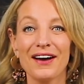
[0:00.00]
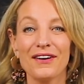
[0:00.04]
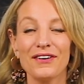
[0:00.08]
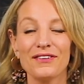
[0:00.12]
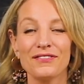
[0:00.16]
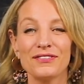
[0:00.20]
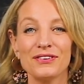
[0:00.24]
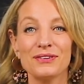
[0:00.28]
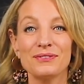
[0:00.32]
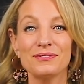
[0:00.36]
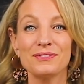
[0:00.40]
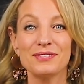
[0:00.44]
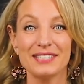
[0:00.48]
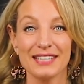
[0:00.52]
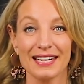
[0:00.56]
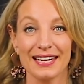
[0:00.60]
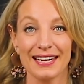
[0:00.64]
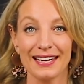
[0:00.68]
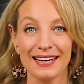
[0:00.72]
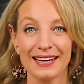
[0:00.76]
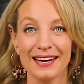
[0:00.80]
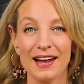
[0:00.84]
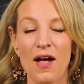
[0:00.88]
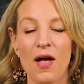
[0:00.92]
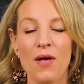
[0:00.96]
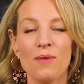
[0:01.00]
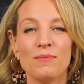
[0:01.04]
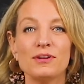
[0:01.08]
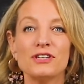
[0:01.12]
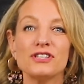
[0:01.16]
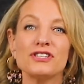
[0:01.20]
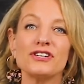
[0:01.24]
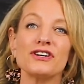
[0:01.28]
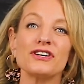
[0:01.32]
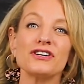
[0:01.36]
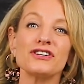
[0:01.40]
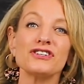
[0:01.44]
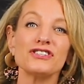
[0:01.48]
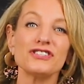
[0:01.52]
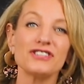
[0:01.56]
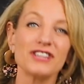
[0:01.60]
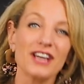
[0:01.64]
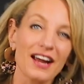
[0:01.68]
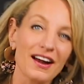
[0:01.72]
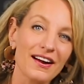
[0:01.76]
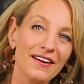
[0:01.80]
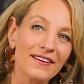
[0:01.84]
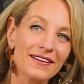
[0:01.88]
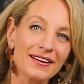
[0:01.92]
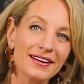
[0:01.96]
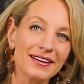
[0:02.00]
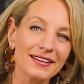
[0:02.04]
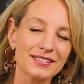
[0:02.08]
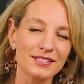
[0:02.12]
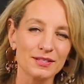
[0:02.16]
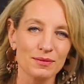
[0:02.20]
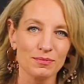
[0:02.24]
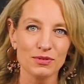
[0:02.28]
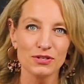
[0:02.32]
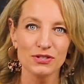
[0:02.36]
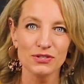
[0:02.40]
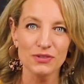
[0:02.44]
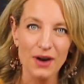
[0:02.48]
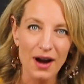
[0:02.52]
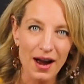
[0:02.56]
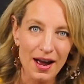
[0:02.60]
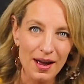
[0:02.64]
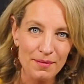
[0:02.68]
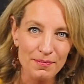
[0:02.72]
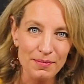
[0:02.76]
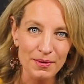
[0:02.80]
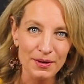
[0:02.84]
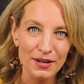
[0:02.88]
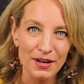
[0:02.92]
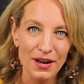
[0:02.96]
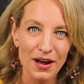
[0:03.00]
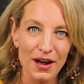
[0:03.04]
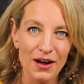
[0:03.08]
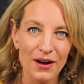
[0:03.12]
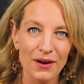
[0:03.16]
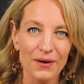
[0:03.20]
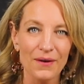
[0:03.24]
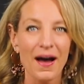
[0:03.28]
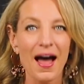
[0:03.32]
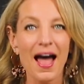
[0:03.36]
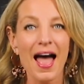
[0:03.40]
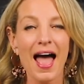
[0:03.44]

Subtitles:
If you did, be sure to share it, subscribe below,